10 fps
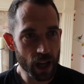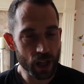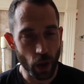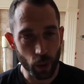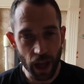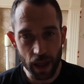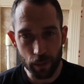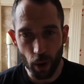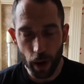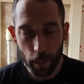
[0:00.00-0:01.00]
So get the
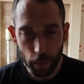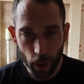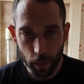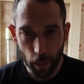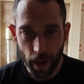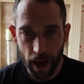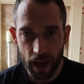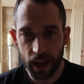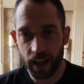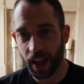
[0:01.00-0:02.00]
body
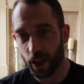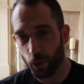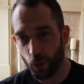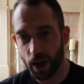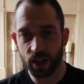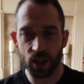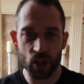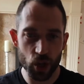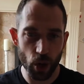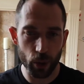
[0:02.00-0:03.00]
prepared, get the wrists,
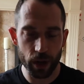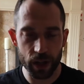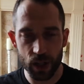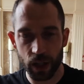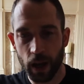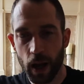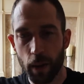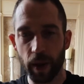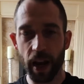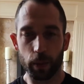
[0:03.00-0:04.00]
shoulders,
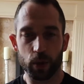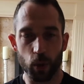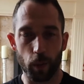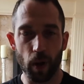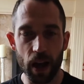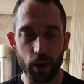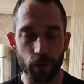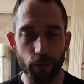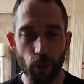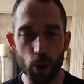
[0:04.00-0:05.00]
being able to apply good
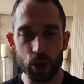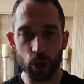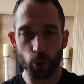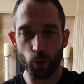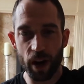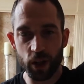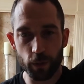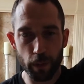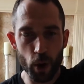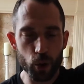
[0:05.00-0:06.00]
force and good range of
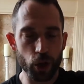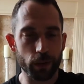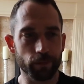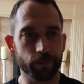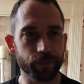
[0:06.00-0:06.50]
motion.